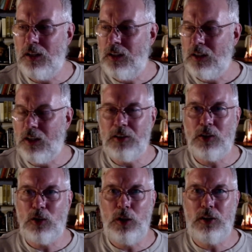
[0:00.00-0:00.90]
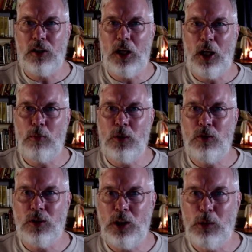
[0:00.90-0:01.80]
concentration camp
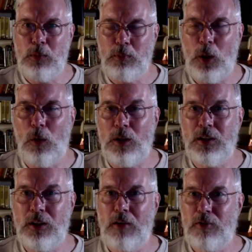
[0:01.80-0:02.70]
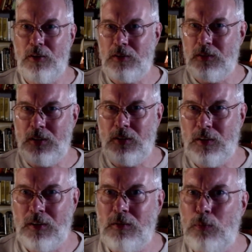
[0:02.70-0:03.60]
museum in Poland after
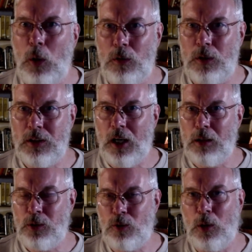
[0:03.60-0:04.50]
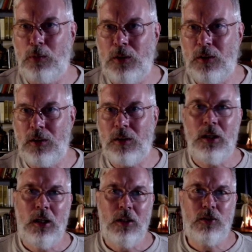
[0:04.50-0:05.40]
Poland got absorbed into the
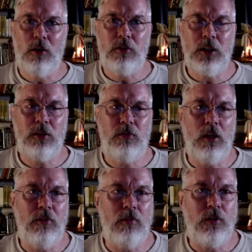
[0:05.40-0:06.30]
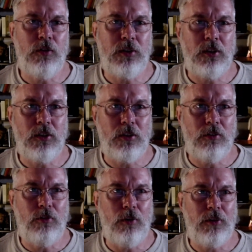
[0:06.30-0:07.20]
Soviet sphere of influence and so
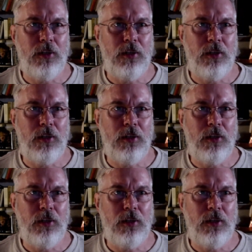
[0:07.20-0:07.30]
forth.